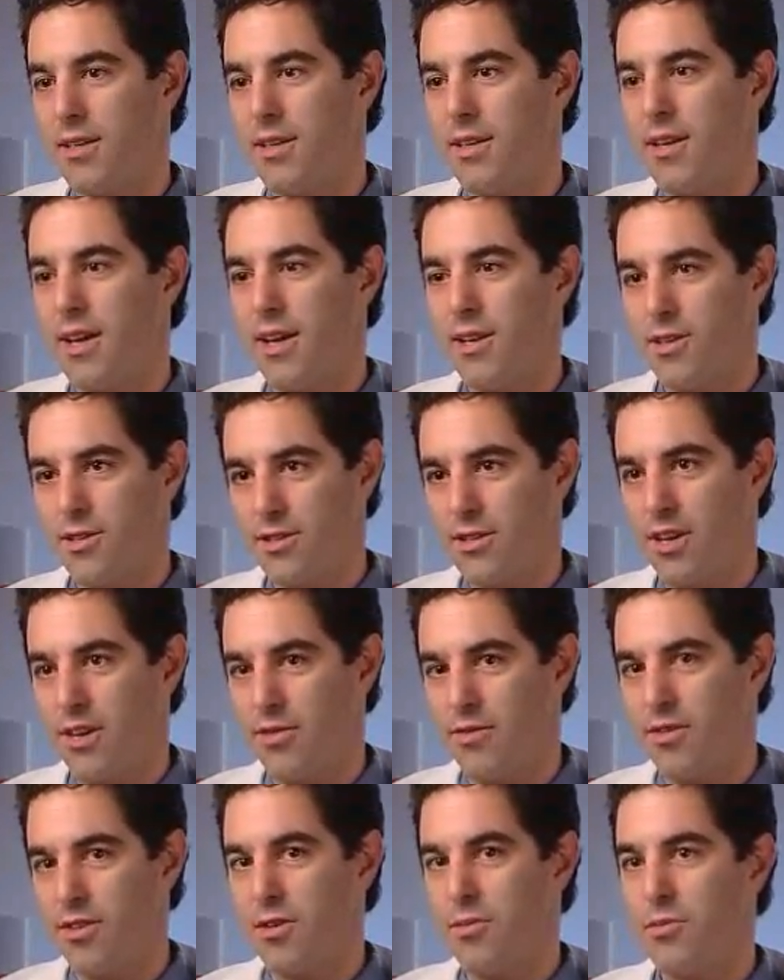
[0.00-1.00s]
get
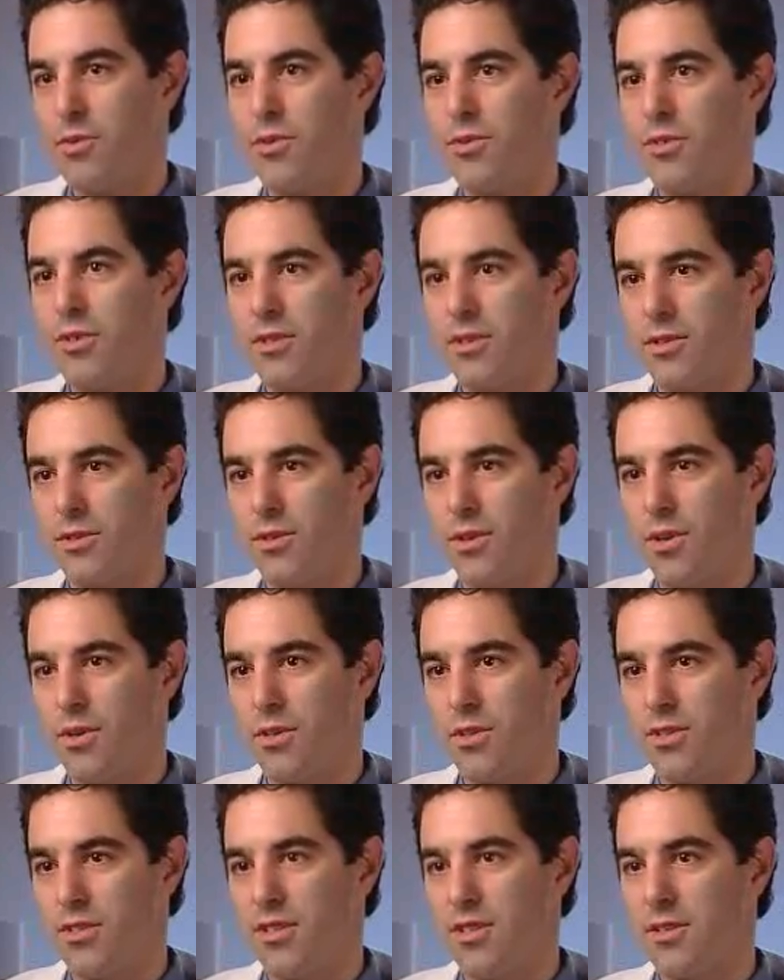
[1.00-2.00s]
yourself in a mood to go
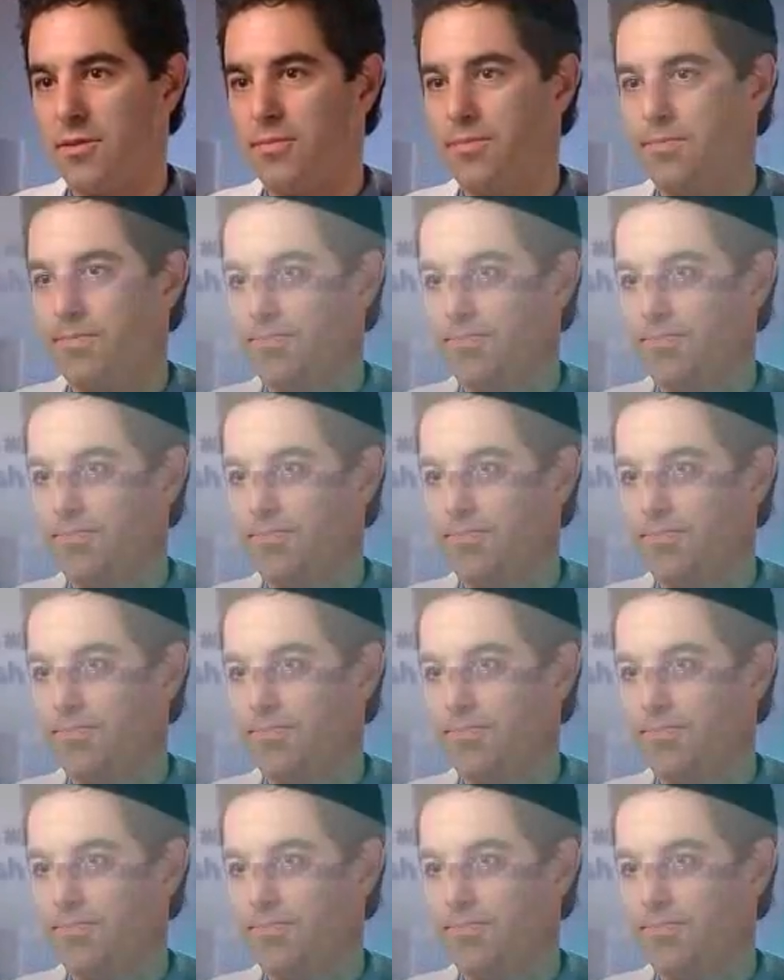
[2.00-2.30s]
to sleep.